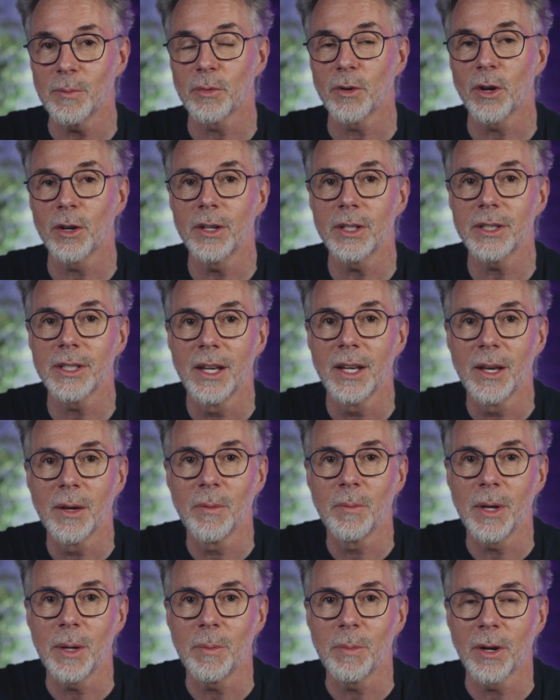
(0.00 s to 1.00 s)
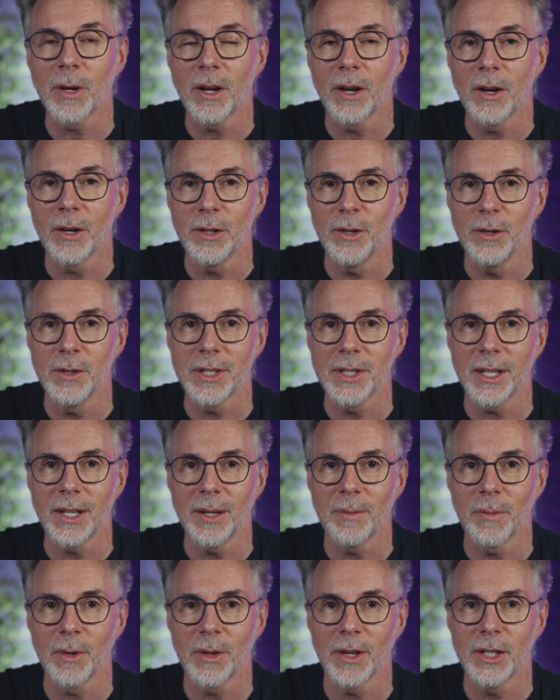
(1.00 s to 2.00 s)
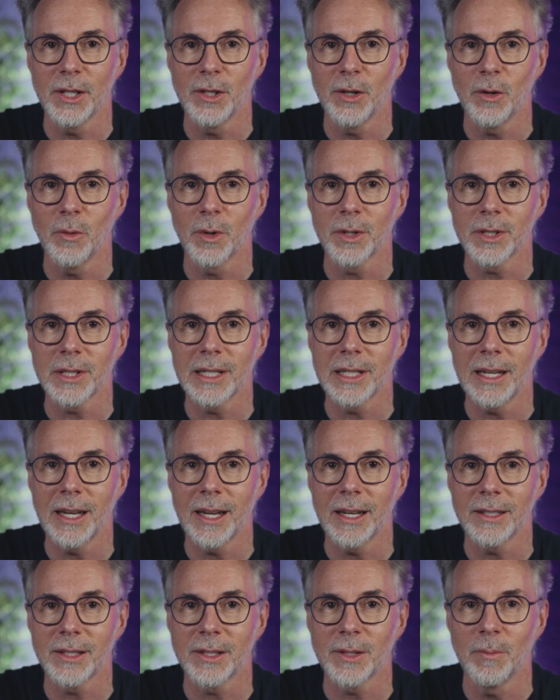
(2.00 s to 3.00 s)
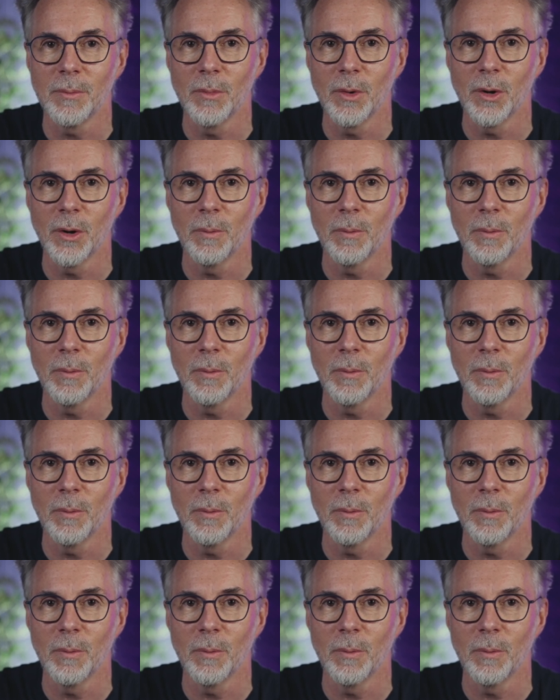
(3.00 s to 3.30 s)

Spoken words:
product. People are using it, but they do want to get some more